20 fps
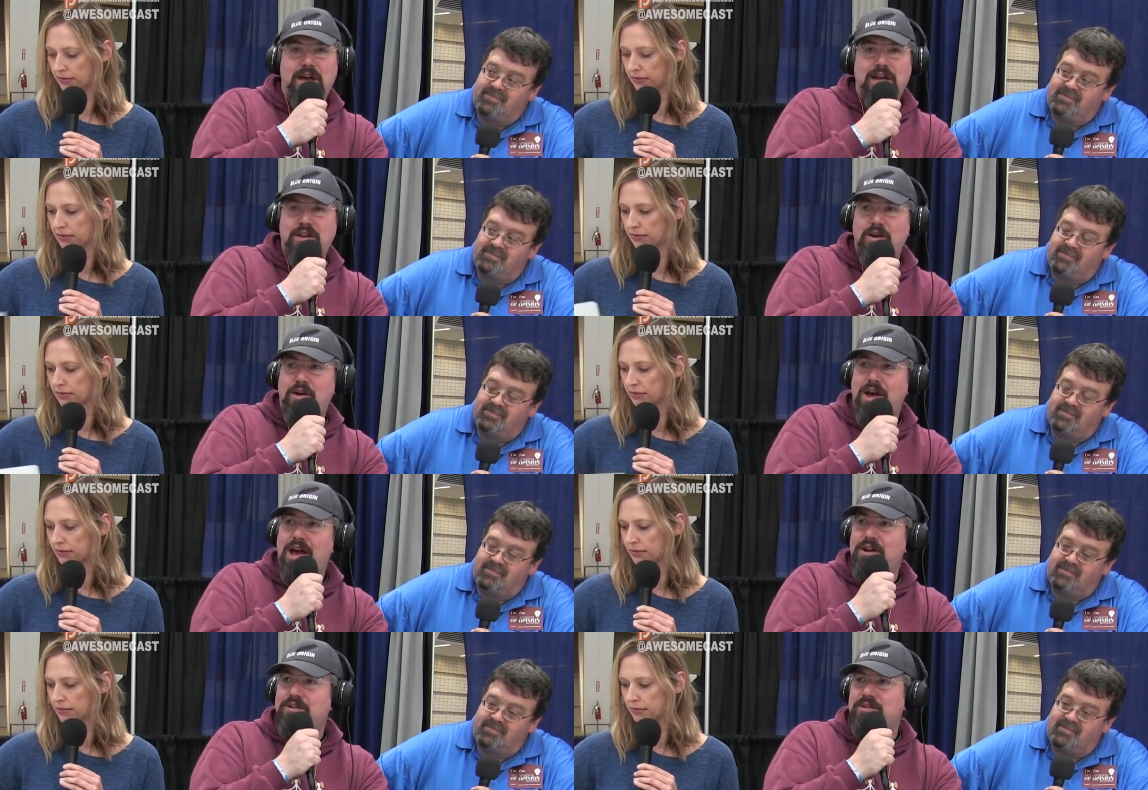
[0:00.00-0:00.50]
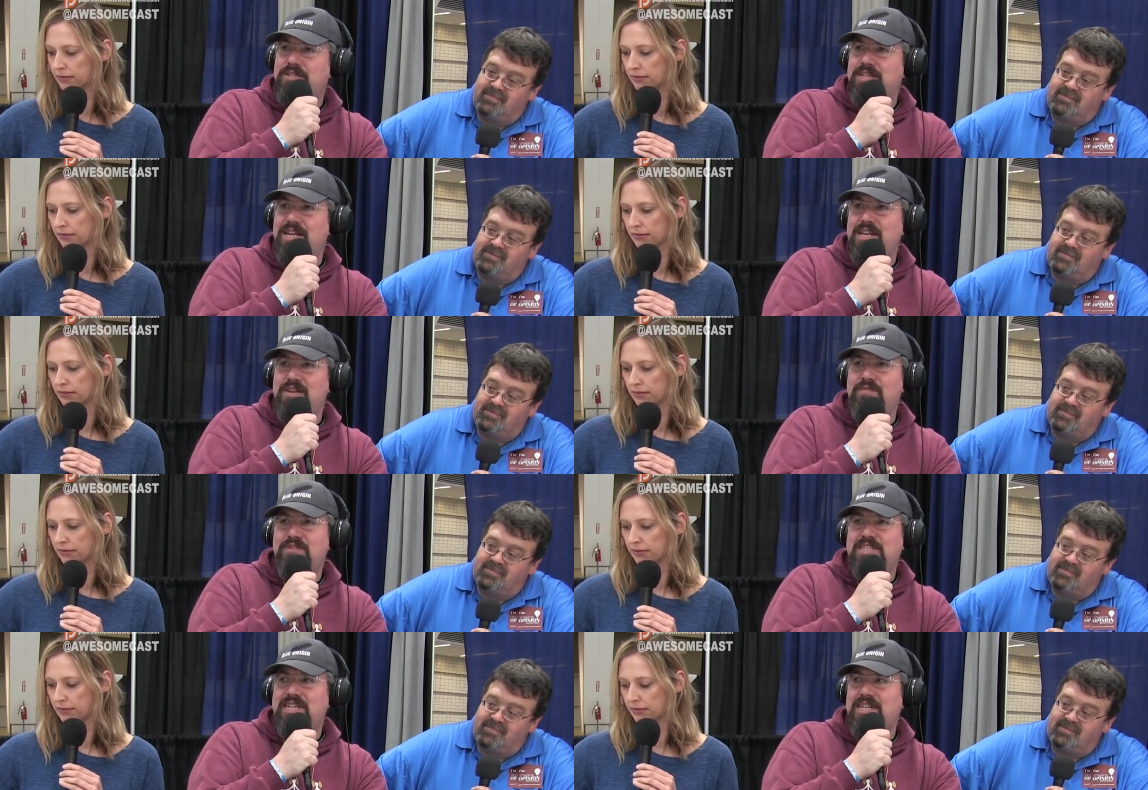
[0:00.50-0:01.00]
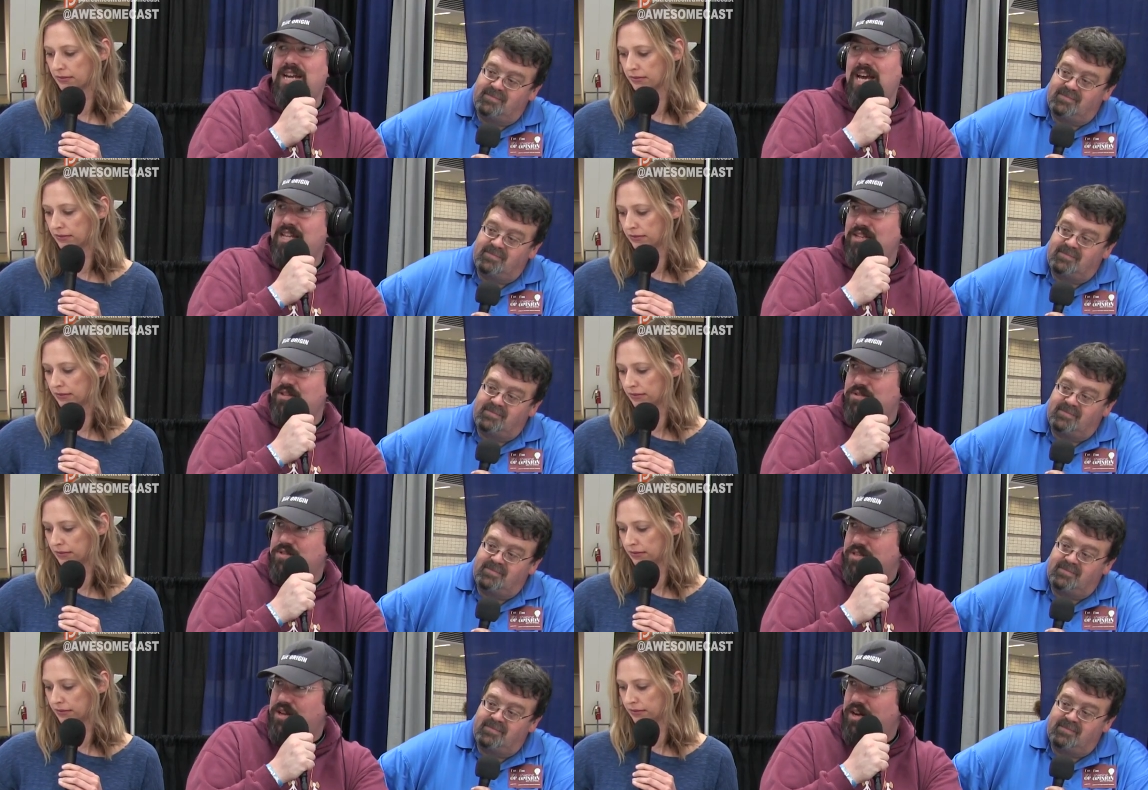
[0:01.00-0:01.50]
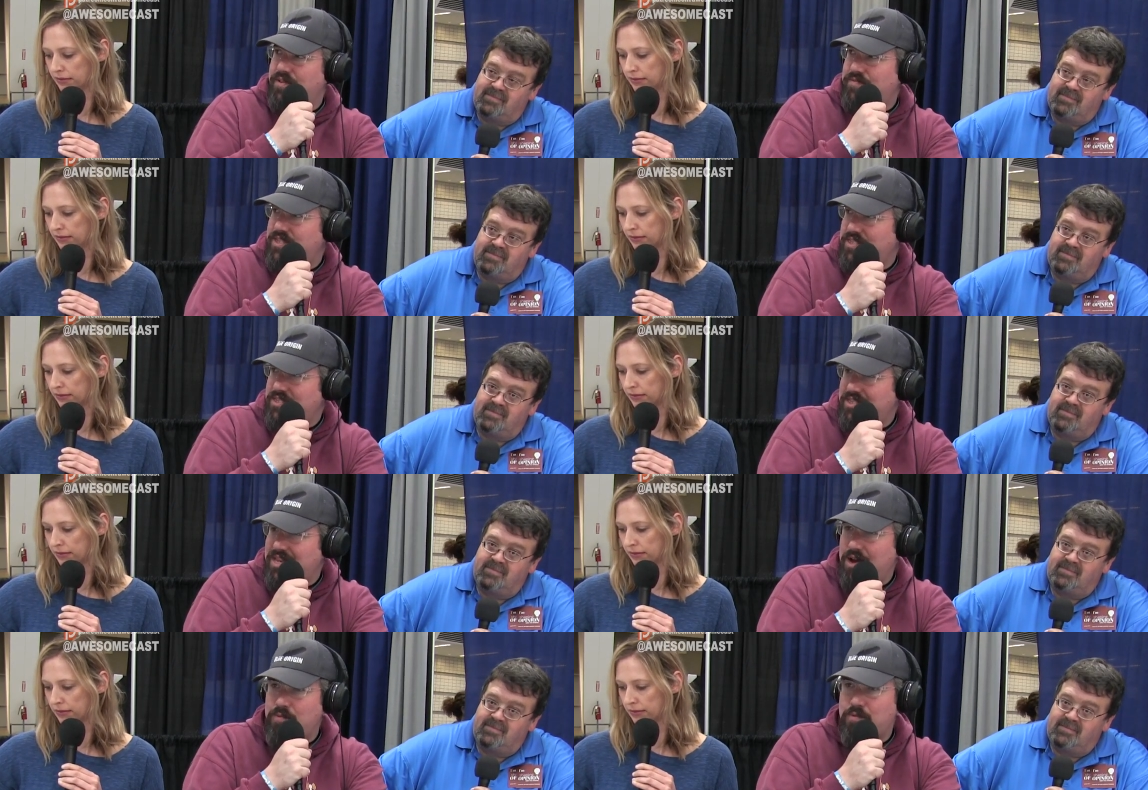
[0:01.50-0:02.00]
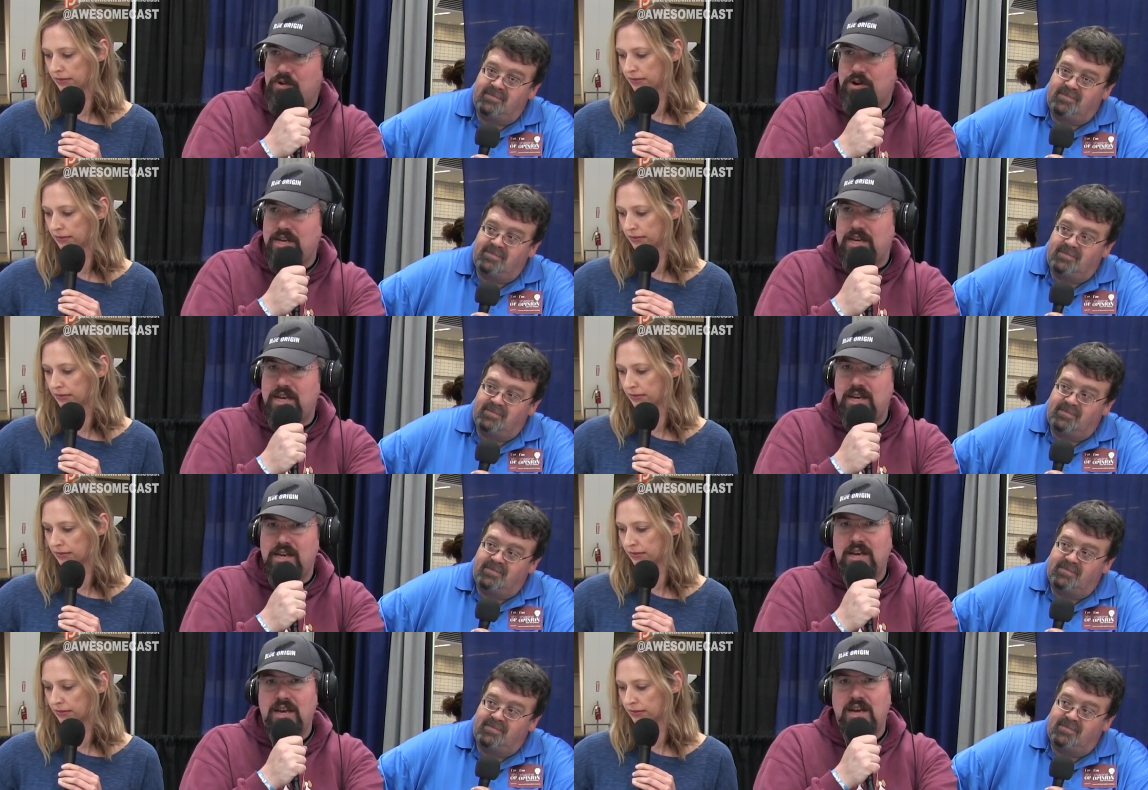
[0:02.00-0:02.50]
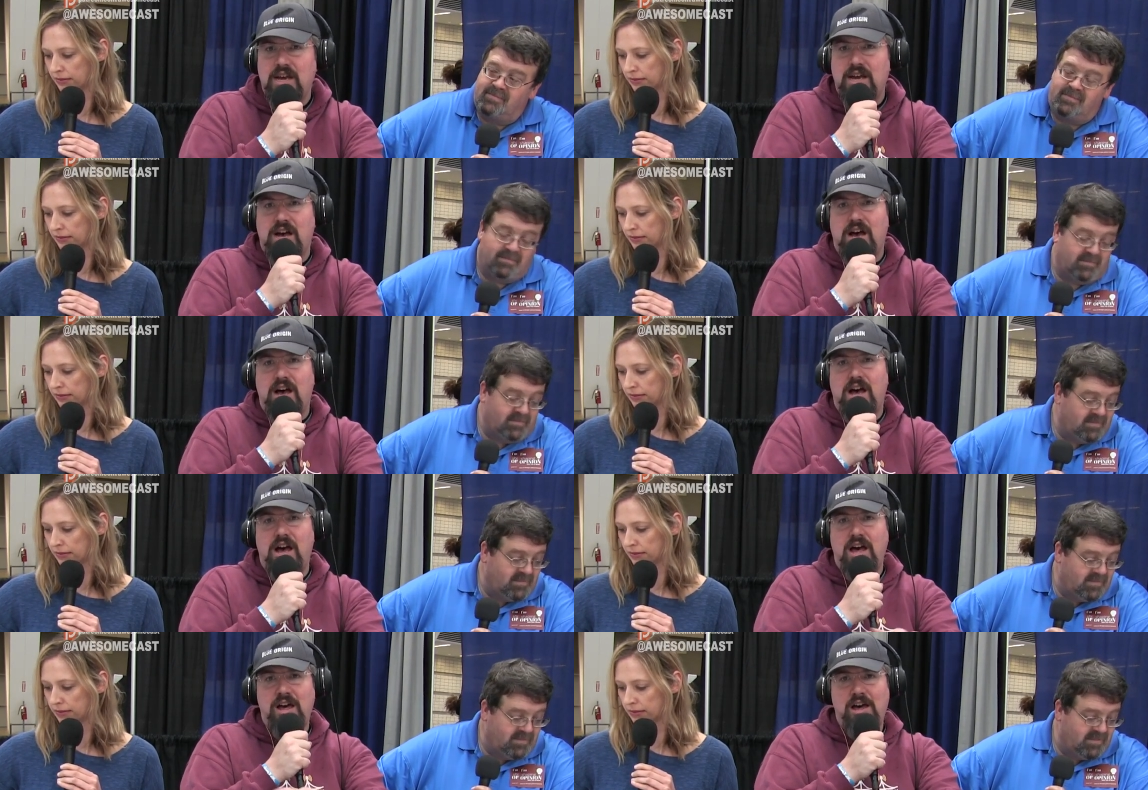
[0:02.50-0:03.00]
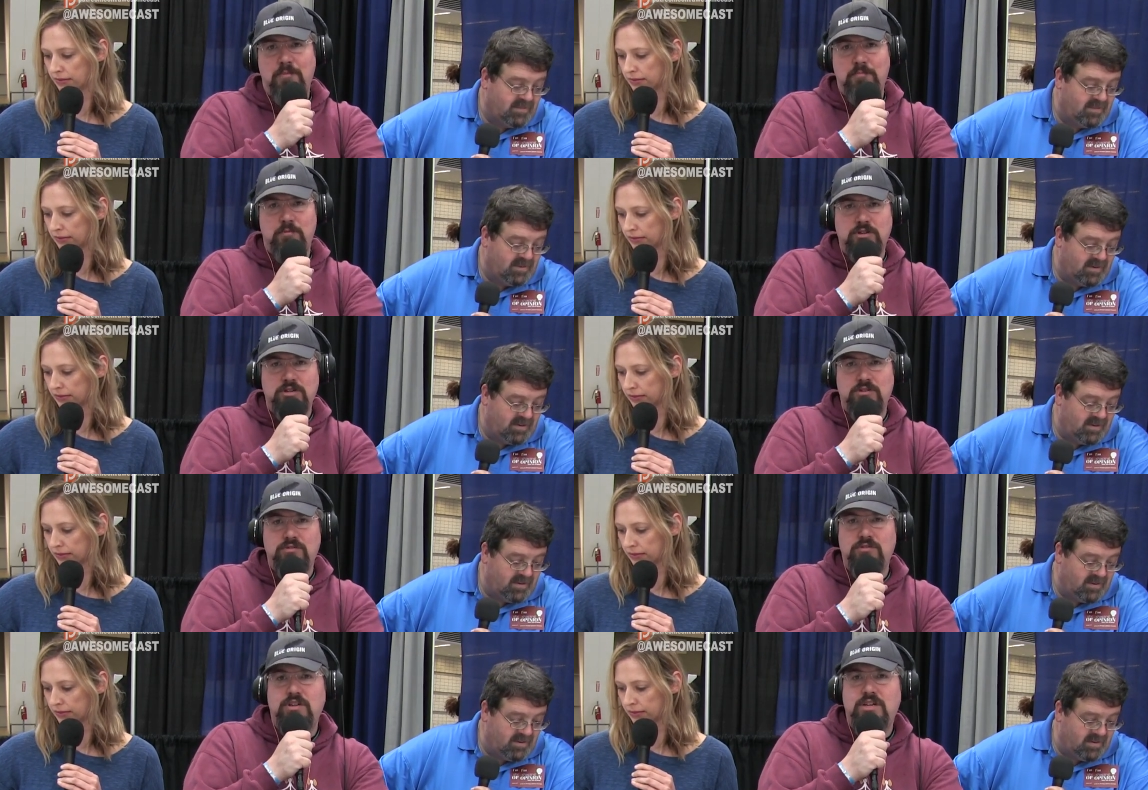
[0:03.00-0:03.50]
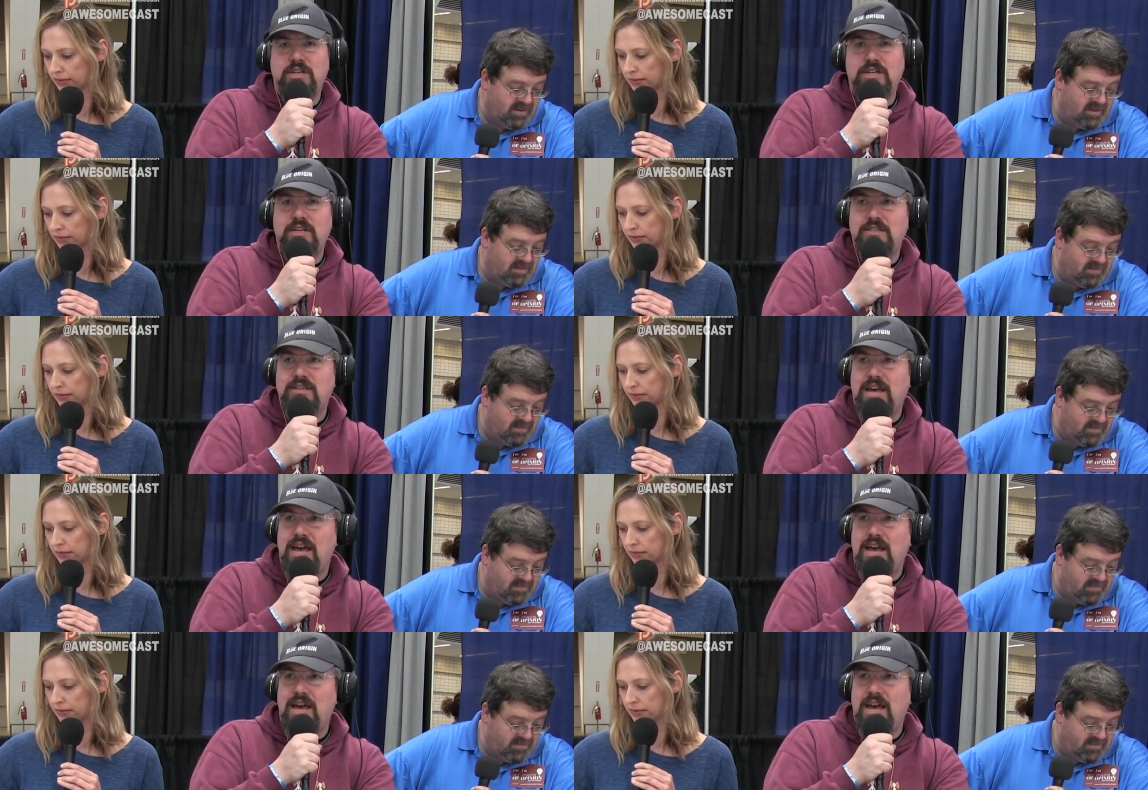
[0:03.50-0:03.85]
Speaker 1: I know I understand. Even tonight, there's a lot of networking uh, opportunities.